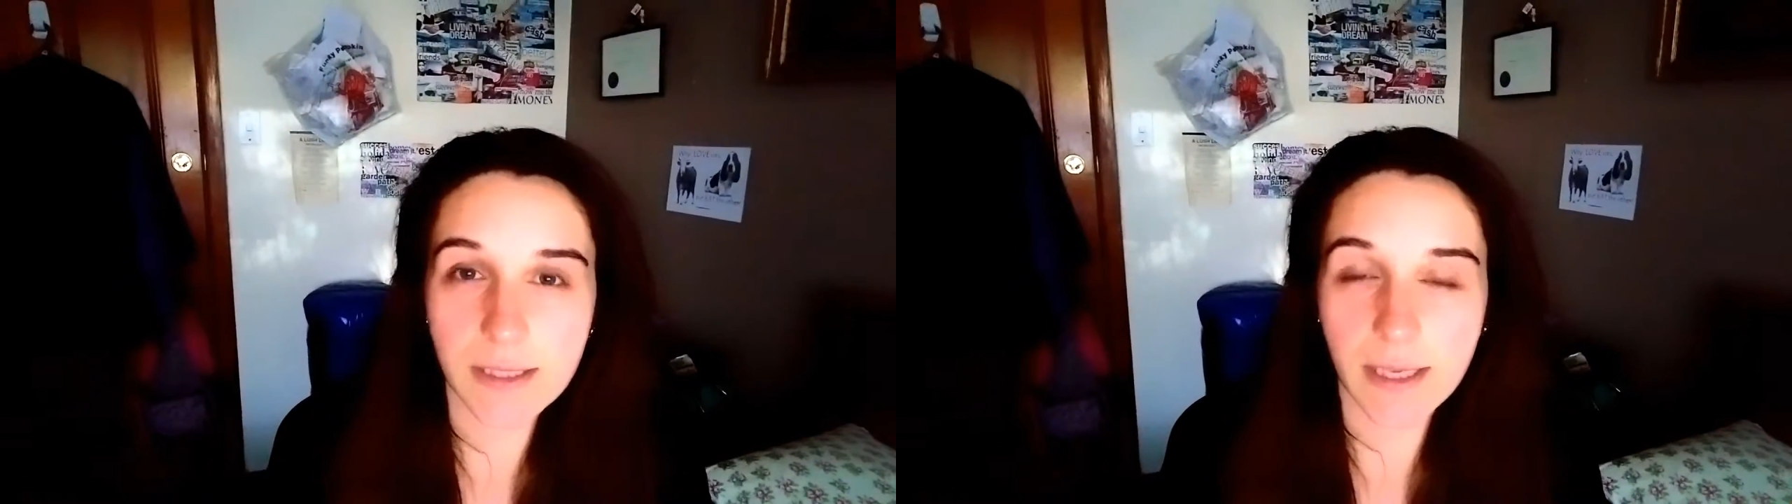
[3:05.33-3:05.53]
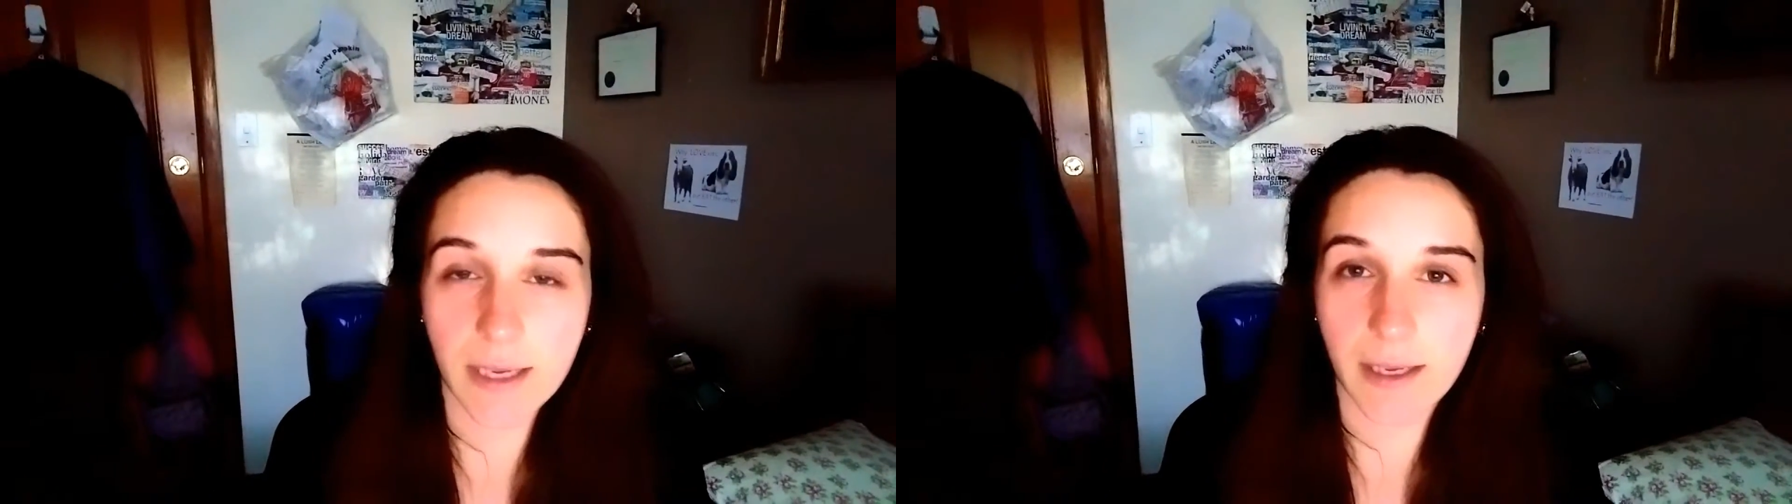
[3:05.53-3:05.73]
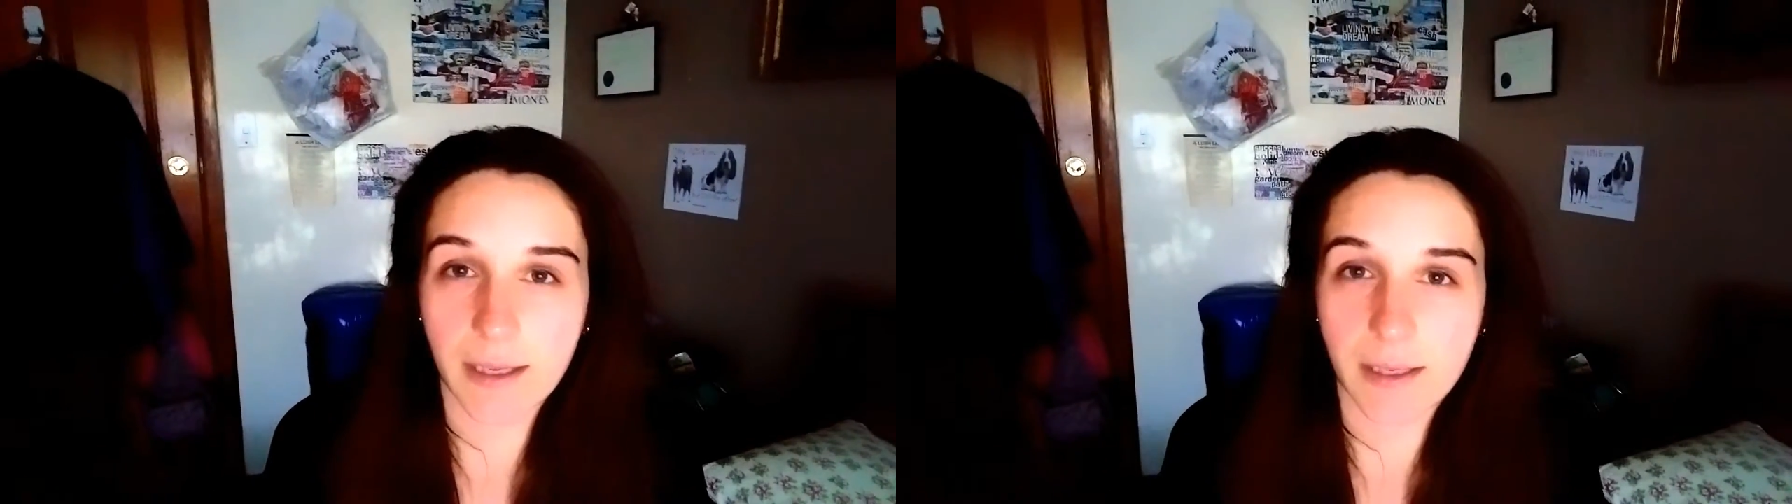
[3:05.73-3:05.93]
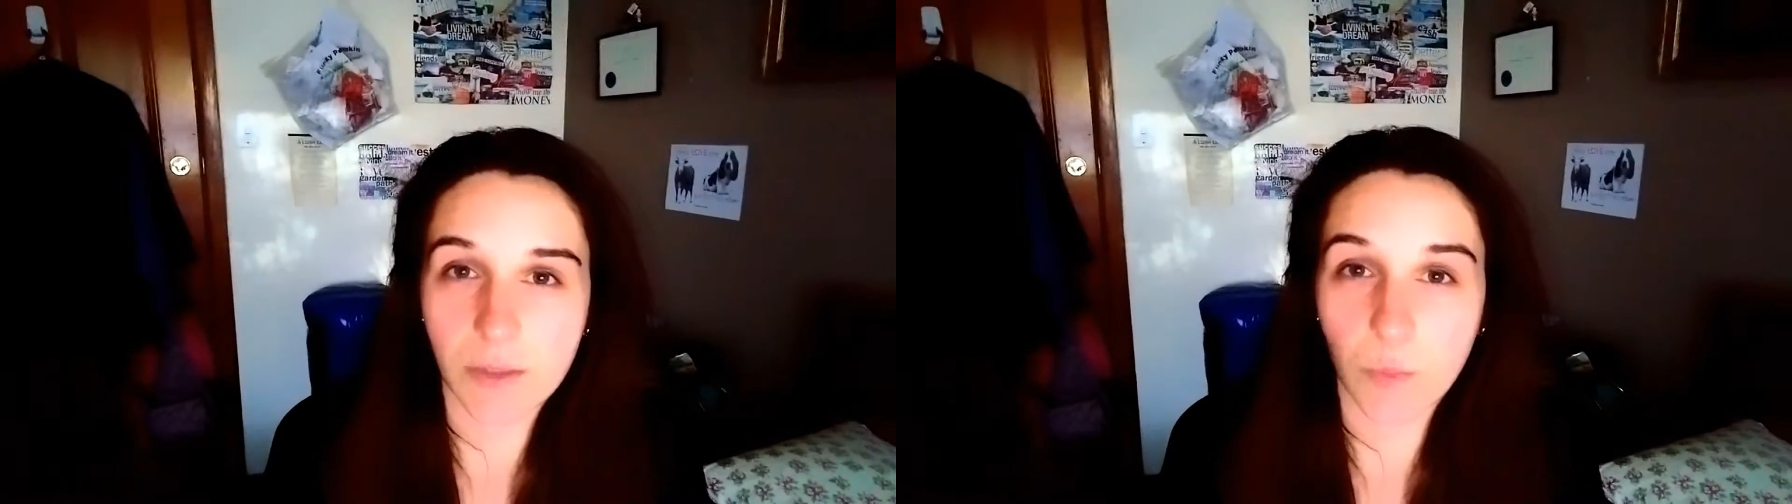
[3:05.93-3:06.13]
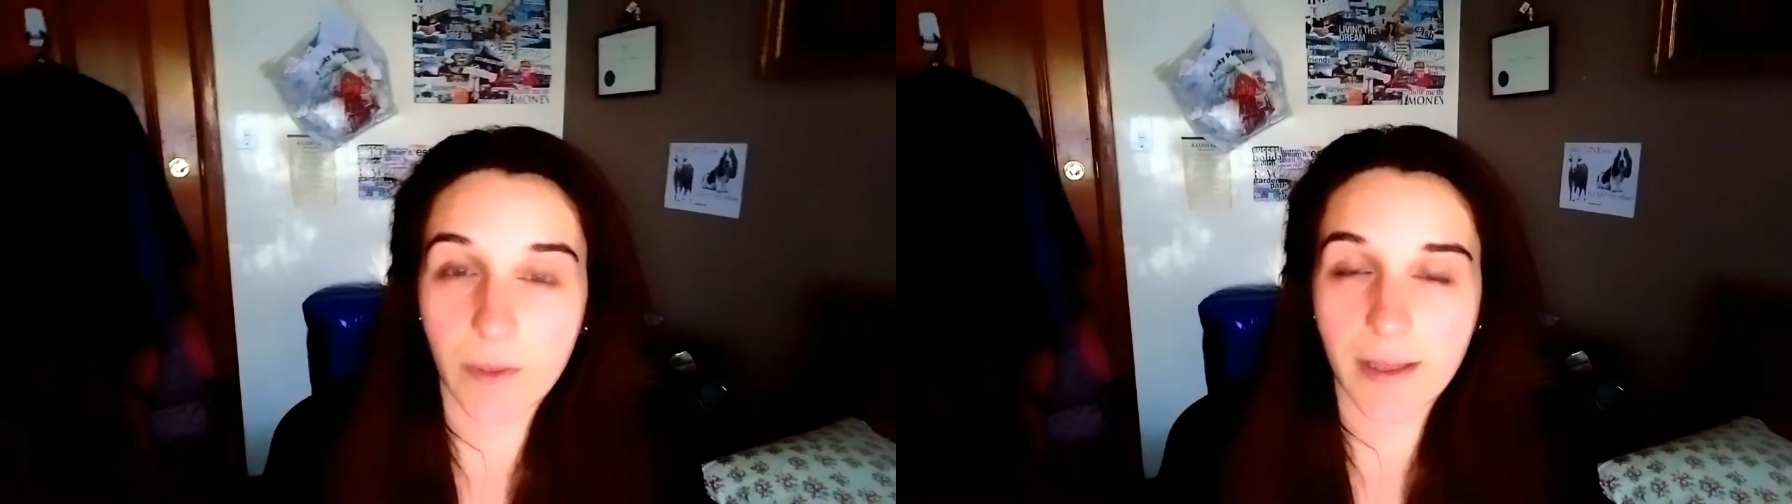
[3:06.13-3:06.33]
and
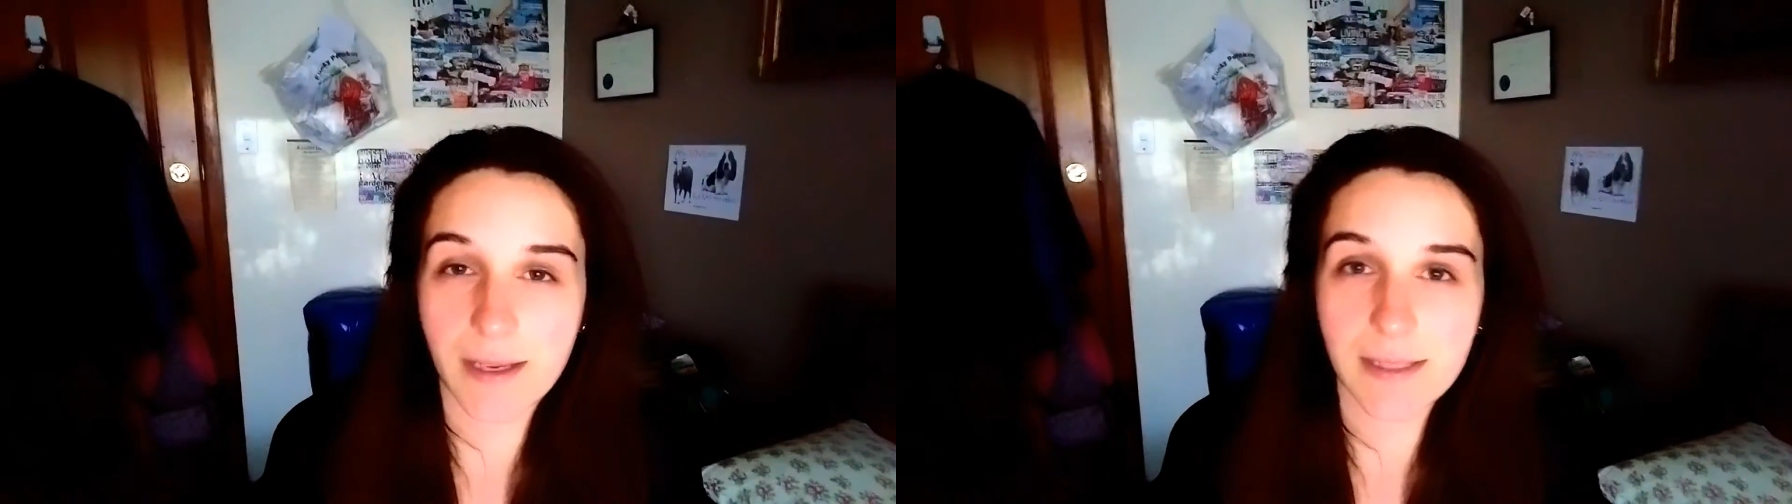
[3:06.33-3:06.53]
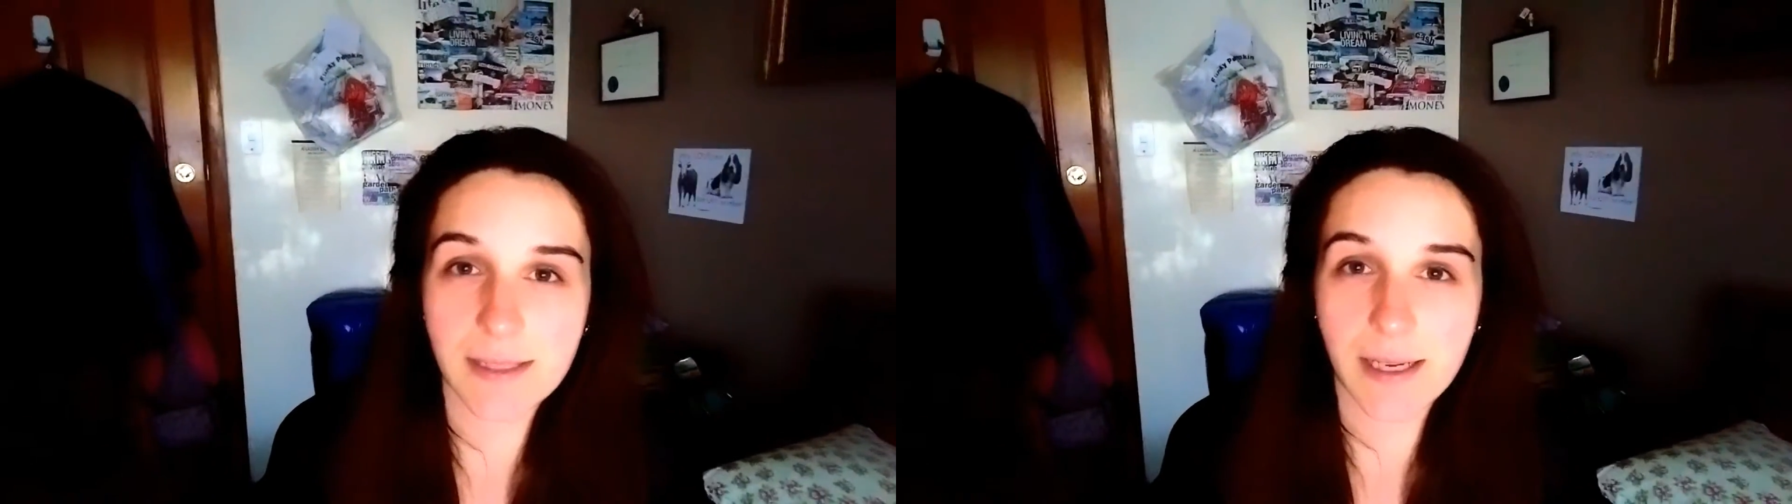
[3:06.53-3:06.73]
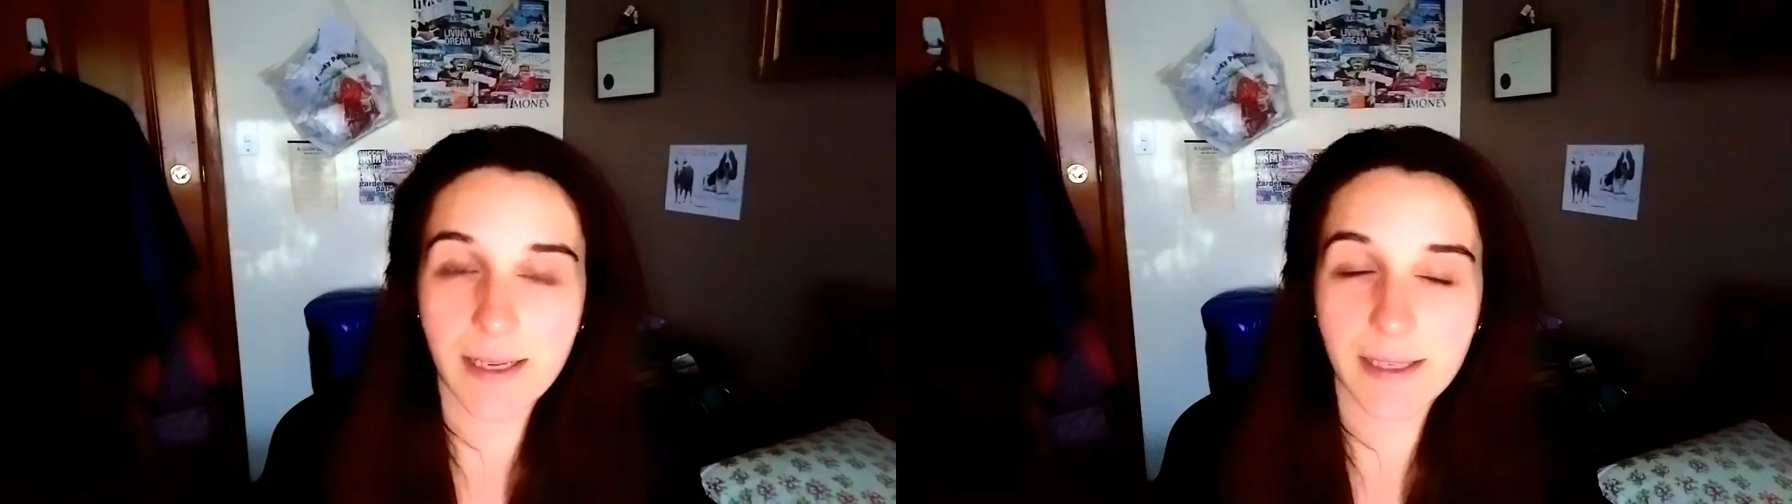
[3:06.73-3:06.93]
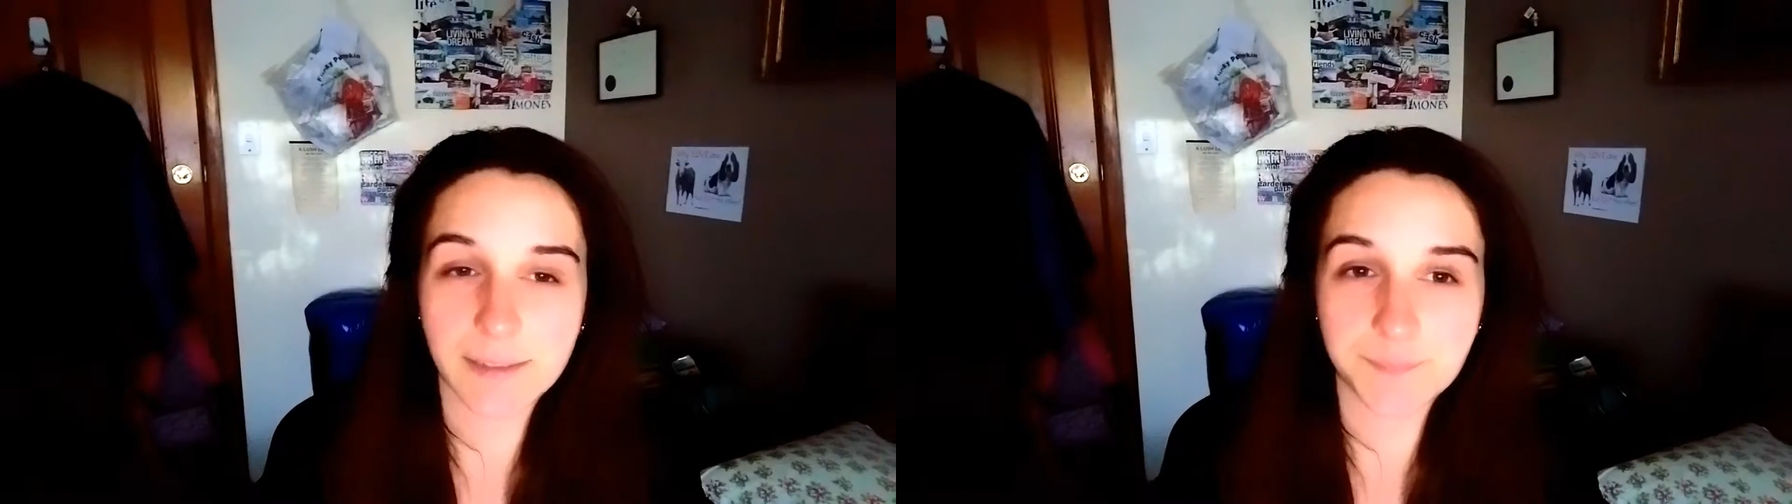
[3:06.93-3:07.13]
where they stand